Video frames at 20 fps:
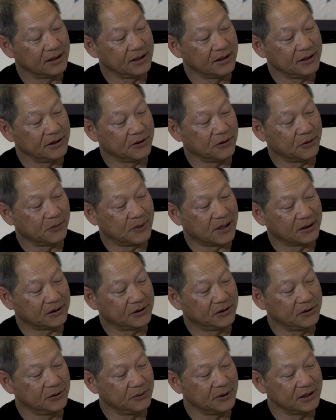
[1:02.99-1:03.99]
you go about
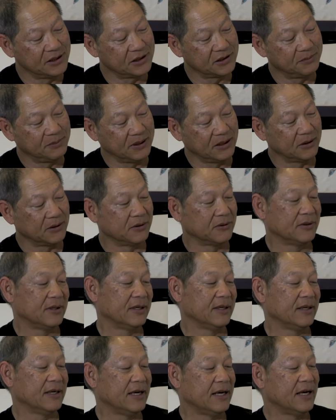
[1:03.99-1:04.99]
2 inches below
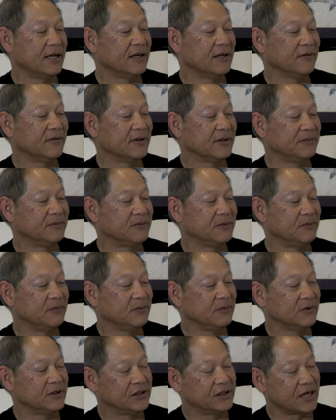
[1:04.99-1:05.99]
the end of the
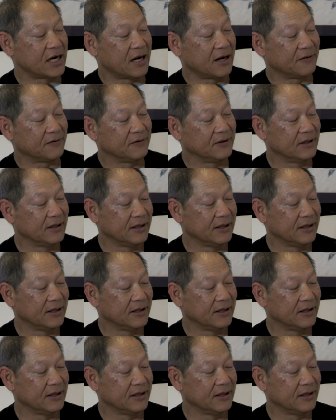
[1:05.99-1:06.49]
shaft,